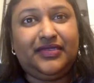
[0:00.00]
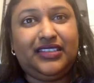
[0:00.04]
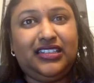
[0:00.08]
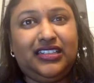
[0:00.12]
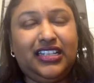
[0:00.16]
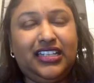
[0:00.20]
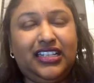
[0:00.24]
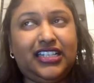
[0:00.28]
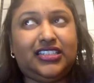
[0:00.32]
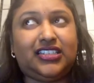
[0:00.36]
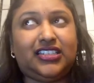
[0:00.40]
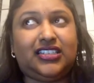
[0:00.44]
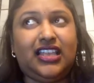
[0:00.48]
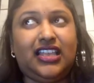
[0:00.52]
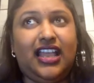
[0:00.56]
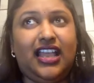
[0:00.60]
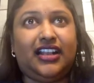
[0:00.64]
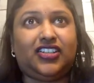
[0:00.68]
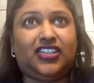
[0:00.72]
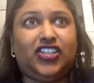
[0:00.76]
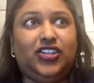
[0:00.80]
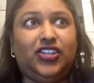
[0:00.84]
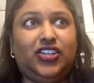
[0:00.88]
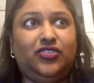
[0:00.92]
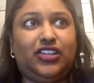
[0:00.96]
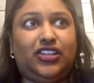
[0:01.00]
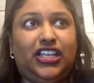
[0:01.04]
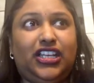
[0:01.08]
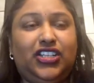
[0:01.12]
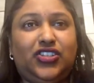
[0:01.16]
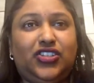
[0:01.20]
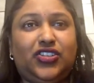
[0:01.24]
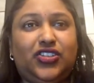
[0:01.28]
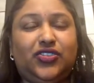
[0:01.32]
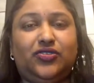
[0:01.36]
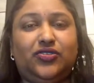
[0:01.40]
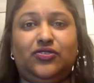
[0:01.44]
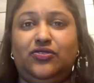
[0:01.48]
Let's actually look
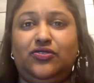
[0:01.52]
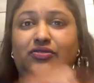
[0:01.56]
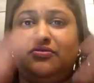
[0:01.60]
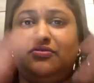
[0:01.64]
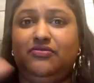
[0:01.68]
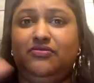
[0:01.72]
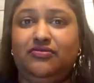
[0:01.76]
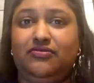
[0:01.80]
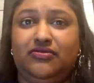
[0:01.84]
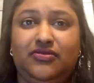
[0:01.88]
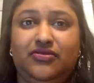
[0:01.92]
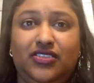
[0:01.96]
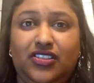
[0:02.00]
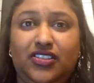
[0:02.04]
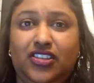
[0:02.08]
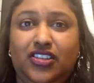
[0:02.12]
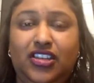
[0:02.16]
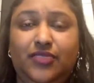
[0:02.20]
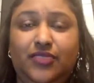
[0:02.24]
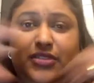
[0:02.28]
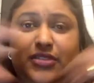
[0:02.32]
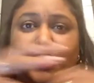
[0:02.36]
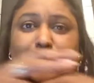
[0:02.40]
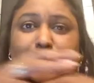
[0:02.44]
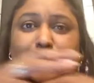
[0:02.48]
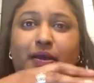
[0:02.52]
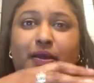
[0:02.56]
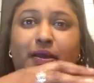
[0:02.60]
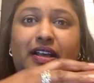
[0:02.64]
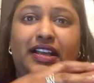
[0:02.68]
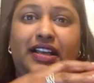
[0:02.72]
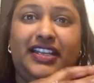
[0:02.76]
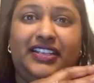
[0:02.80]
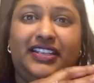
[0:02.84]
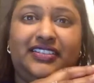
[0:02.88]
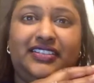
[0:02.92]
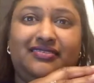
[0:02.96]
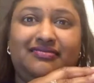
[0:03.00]
into human
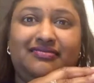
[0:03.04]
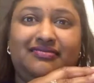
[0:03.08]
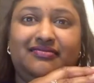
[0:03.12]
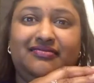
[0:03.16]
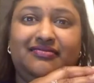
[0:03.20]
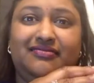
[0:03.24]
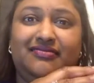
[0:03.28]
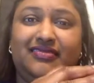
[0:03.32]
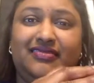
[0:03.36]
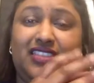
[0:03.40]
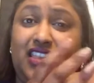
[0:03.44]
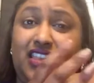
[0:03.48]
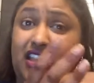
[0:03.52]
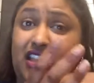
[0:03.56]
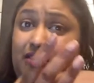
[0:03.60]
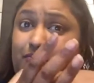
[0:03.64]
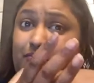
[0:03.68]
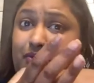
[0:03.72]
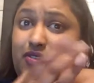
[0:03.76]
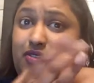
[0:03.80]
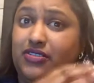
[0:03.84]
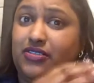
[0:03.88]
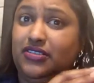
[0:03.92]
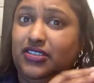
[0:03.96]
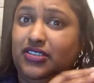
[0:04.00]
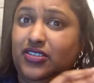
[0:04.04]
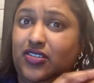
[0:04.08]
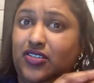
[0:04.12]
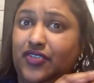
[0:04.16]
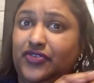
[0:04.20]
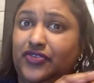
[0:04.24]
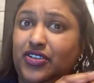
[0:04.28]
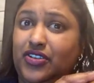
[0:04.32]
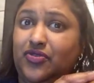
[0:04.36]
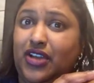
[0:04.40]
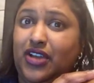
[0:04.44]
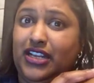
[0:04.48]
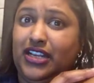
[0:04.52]
spine, the importance
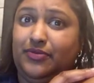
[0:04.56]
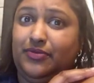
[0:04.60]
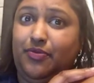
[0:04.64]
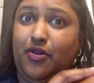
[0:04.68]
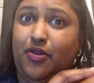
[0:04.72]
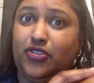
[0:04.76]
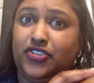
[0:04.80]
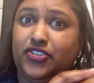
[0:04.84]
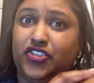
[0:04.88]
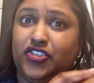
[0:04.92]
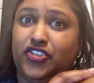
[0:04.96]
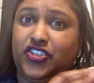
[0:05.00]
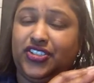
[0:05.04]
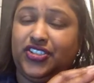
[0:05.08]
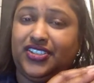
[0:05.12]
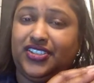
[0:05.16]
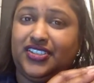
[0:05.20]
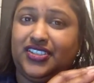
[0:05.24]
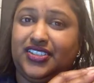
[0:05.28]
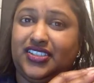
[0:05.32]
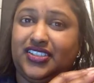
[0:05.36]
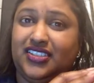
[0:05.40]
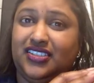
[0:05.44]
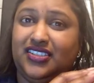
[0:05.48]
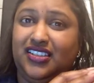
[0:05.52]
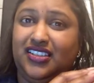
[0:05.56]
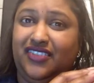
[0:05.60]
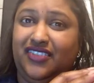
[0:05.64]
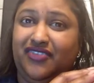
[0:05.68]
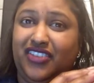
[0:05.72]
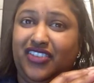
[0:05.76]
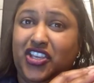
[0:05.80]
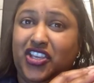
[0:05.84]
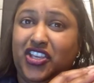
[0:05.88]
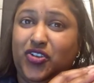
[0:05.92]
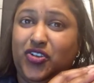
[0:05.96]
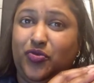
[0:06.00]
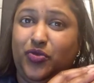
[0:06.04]
of the right postures,
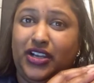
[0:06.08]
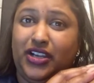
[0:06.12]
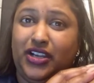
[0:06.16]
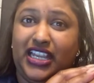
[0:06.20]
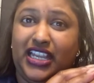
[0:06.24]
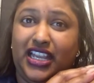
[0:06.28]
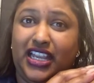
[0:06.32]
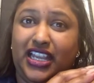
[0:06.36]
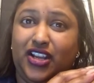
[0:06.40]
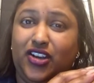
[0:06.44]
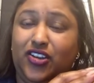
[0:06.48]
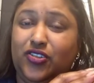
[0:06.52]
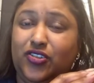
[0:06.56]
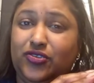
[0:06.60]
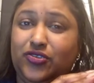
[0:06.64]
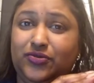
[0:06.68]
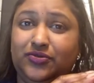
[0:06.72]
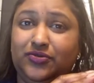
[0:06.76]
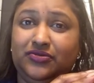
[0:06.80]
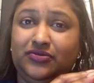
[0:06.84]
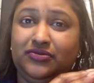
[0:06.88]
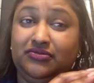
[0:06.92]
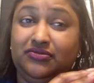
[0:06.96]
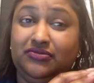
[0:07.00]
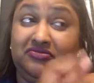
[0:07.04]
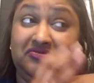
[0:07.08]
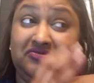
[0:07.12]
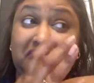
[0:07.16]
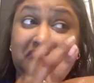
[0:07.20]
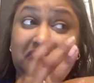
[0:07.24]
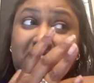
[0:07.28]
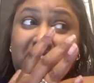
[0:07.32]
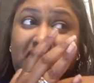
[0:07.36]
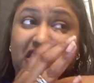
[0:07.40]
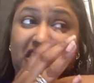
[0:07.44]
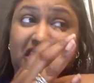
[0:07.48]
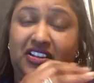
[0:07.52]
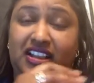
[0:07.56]
whether you're working at home,
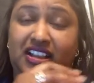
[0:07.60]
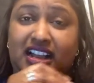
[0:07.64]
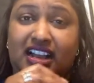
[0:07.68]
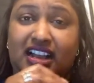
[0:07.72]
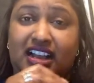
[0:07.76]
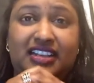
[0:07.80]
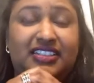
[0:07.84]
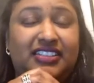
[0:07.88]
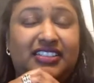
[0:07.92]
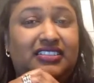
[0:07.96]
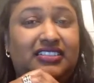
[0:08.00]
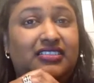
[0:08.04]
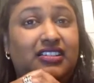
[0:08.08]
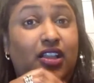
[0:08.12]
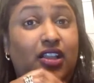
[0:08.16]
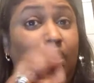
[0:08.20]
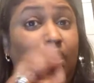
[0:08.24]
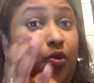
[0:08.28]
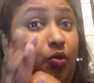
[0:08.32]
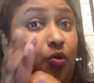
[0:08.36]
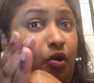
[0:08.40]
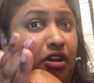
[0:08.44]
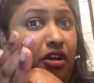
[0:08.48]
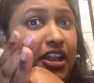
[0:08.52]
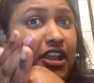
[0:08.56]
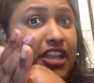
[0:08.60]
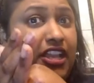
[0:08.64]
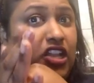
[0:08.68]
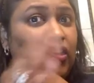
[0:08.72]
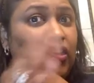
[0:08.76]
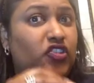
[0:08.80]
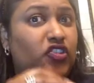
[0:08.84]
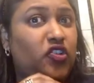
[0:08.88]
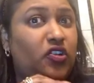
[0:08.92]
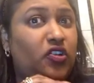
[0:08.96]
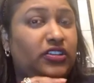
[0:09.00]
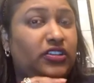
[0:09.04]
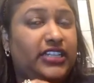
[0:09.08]
working in your garden, walking your
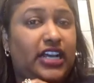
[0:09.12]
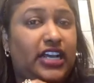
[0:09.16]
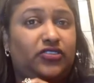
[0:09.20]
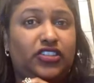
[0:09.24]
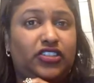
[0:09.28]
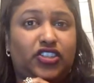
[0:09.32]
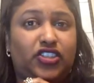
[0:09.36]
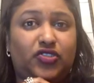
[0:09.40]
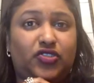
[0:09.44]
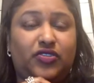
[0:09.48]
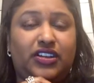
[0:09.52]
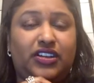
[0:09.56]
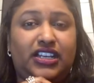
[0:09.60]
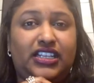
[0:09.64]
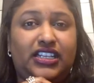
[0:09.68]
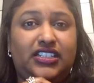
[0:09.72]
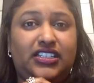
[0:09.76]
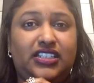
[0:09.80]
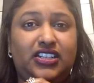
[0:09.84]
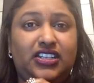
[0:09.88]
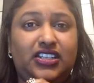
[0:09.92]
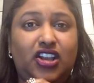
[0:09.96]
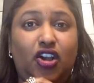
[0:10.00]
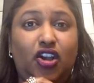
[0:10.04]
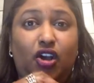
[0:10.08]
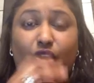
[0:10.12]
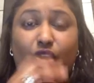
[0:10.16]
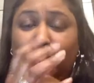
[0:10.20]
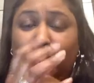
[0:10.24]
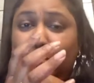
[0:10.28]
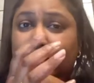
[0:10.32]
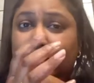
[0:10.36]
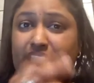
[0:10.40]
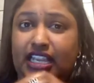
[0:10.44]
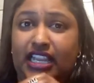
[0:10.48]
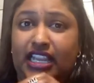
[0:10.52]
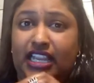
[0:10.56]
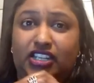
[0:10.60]
dog down the street, or
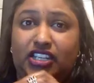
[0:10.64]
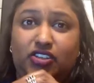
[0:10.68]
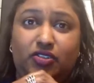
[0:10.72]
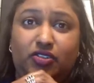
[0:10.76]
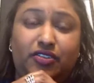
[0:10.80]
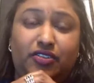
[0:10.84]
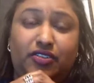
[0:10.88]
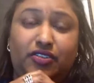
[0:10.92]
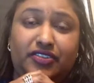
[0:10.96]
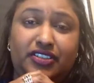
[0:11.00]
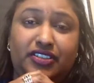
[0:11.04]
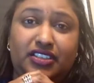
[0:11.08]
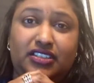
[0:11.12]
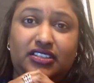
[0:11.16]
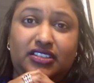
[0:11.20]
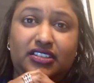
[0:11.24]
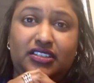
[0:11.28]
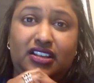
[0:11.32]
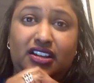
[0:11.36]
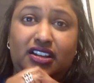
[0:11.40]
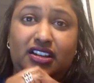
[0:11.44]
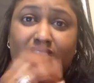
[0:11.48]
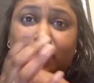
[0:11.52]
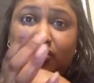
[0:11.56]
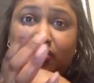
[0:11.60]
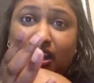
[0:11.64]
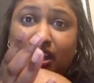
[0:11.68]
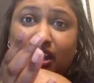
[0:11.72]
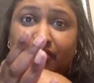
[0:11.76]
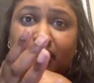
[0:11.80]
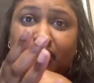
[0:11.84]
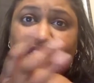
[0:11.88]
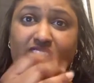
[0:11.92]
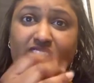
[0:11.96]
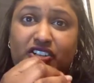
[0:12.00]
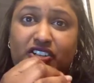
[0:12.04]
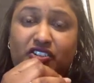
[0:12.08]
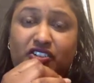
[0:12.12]
working at your office,
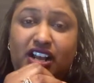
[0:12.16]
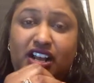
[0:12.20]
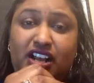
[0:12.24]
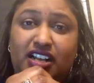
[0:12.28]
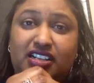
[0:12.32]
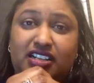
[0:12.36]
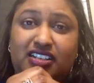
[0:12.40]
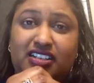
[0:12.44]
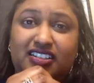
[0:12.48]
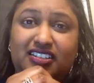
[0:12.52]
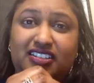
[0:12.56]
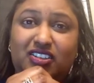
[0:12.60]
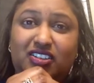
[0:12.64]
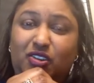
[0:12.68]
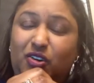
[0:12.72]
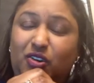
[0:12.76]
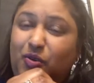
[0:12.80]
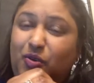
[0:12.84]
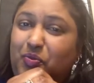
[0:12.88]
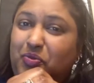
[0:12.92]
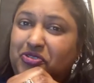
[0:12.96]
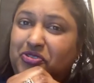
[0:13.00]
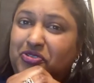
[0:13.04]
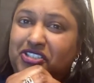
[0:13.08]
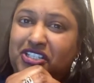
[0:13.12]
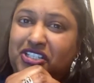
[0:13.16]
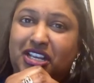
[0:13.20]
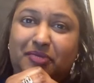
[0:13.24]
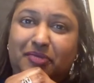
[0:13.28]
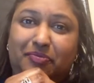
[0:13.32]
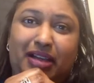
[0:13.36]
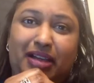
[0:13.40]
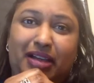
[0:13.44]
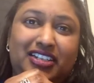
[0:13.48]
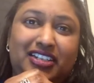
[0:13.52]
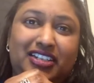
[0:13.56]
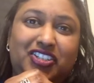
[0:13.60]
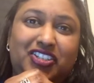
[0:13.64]
driving a truck, or pushing a
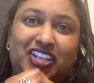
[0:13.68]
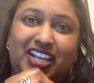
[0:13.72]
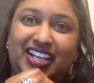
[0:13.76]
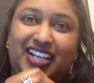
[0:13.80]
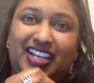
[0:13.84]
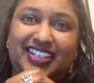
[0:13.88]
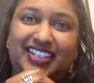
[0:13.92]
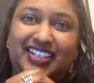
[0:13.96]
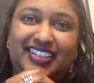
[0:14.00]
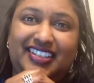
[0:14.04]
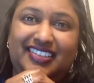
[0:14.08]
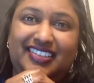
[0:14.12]
pallet jack.